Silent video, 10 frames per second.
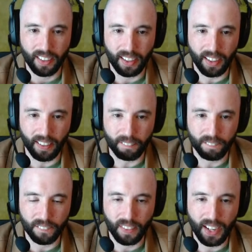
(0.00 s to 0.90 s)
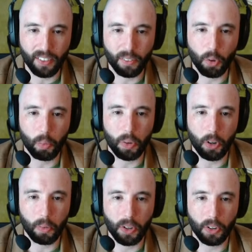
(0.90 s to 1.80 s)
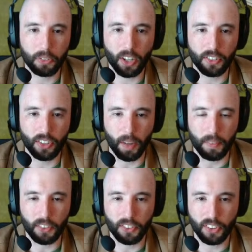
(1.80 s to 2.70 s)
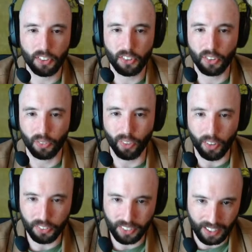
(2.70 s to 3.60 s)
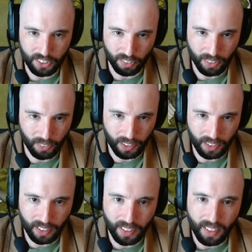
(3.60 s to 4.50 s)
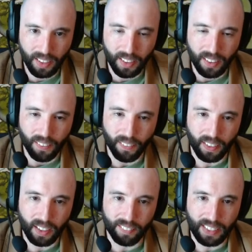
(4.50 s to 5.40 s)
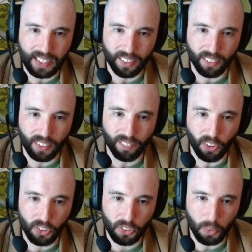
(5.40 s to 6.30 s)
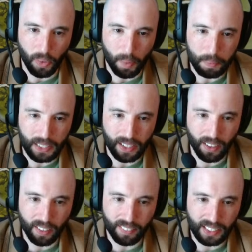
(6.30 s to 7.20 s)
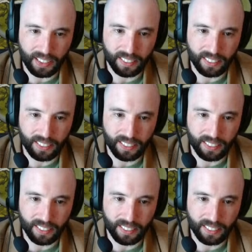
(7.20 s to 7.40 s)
We'll touch it up. This is the rough sketch of it. We're gonna make it look more swampy here in a minute.